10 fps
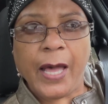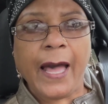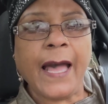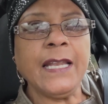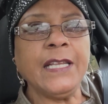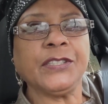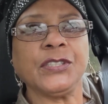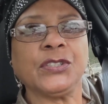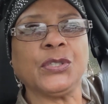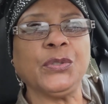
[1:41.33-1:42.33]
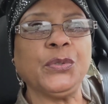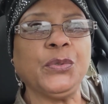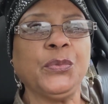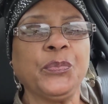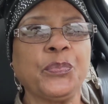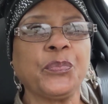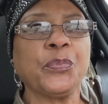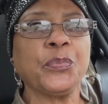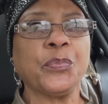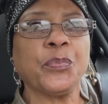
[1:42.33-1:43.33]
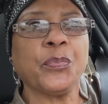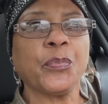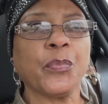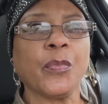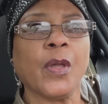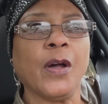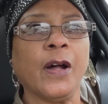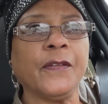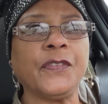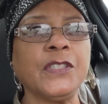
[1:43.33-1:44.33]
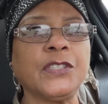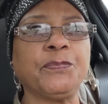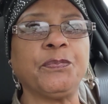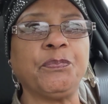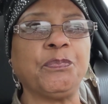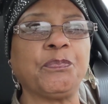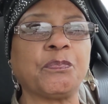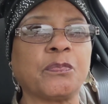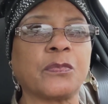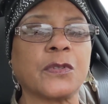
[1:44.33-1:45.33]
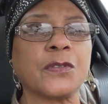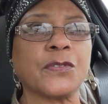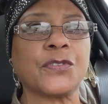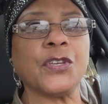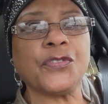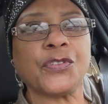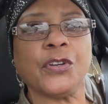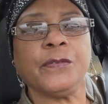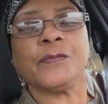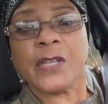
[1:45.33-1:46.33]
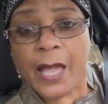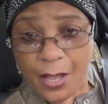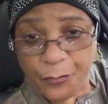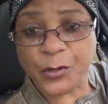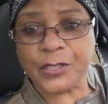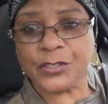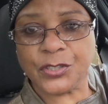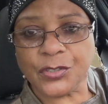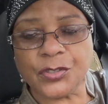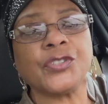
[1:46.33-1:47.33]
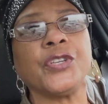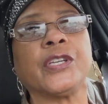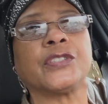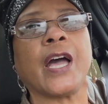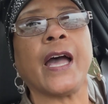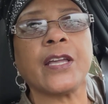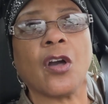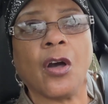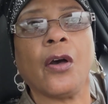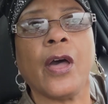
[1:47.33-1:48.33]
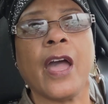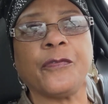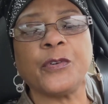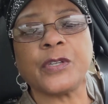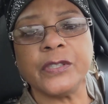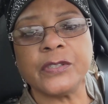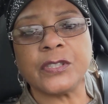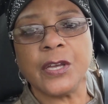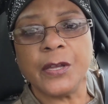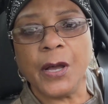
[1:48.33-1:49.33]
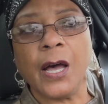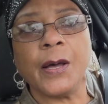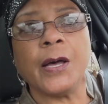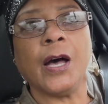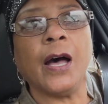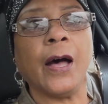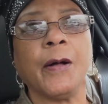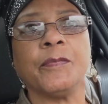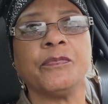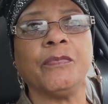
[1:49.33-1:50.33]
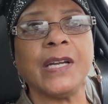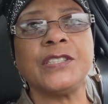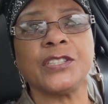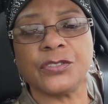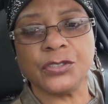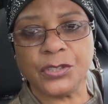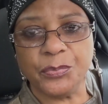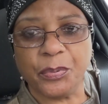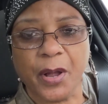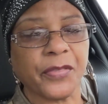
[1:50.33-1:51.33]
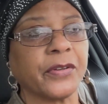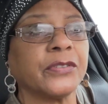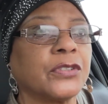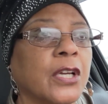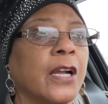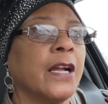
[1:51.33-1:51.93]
I listened to uh, this sister, African sister. Yes, I call Africans uh, my sisters and brothers